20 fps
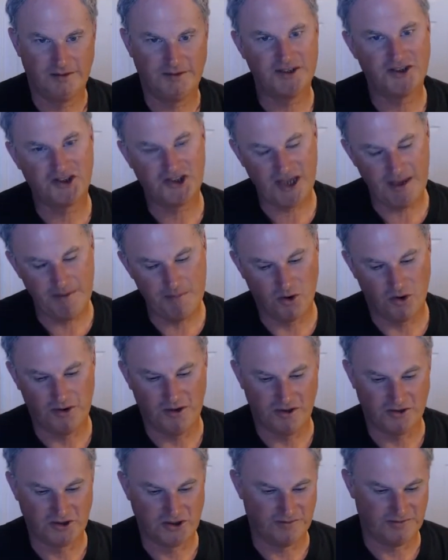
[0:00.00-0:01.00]
To see
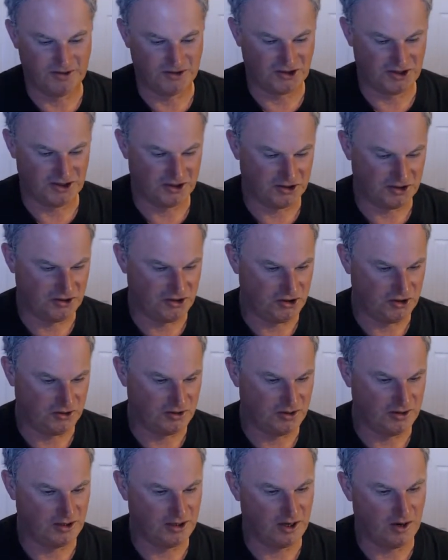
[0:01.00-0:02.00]
more notes of decisions,
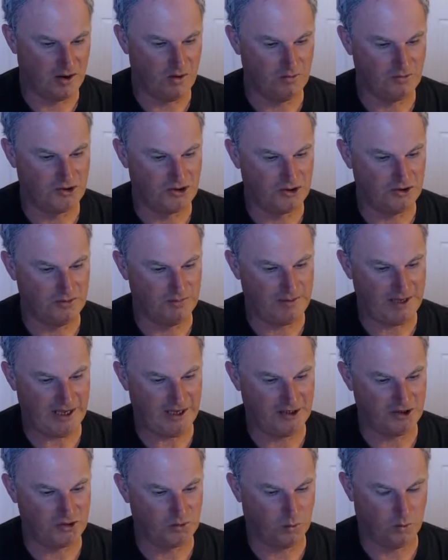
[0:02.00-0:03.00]
you can go to
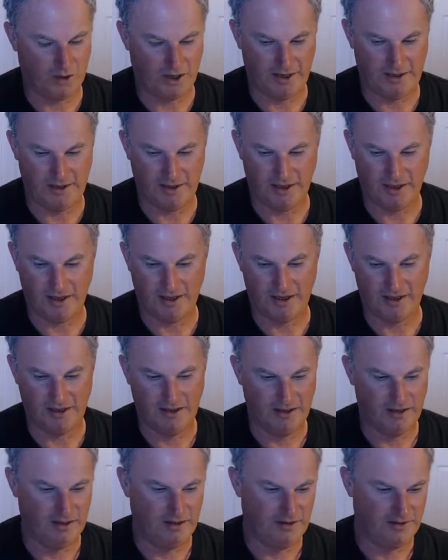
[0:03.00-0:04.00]
page
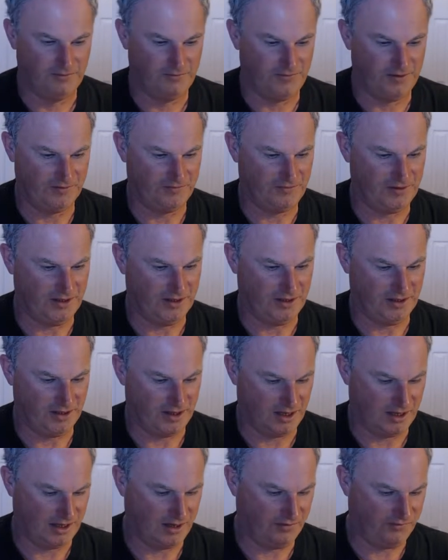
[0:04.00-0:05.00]

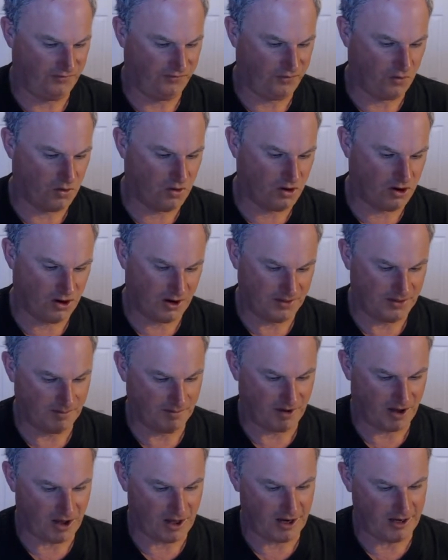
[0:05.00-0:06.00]
154 at
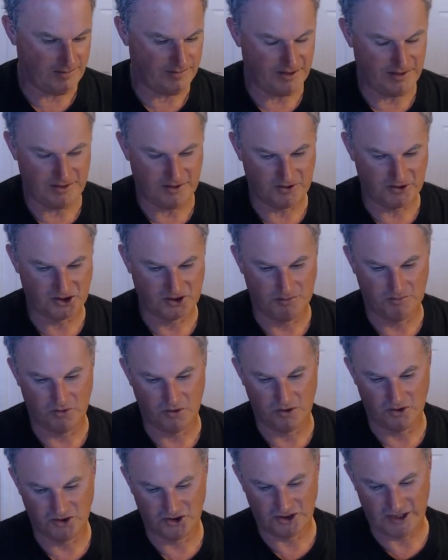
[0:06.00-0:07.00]
the bottom, and there's some
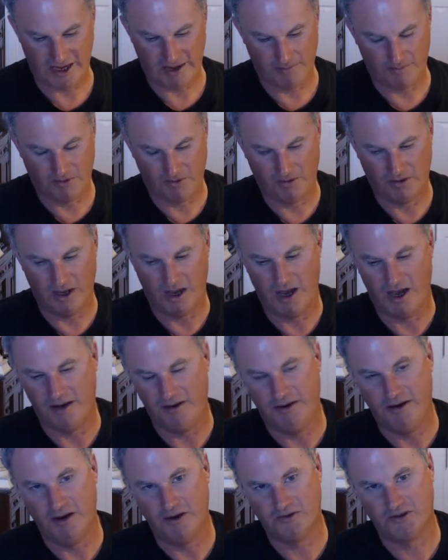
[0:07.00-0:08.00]
more sample
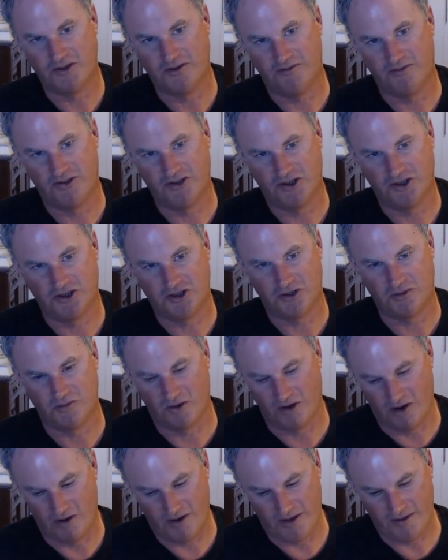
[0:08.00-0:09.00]
notes of decision
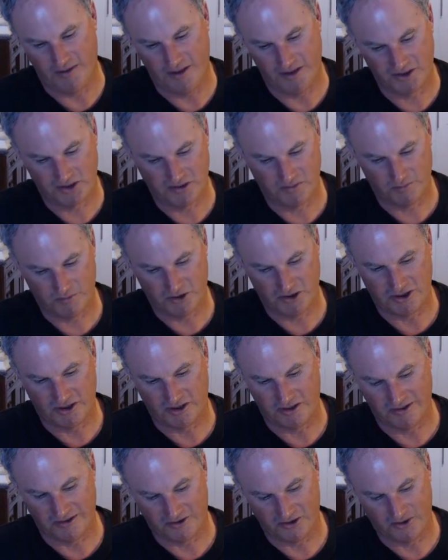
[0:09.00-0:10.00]
regarding this
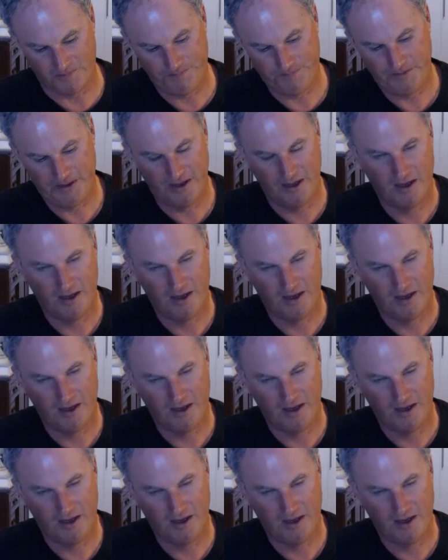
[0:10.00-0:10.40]
particular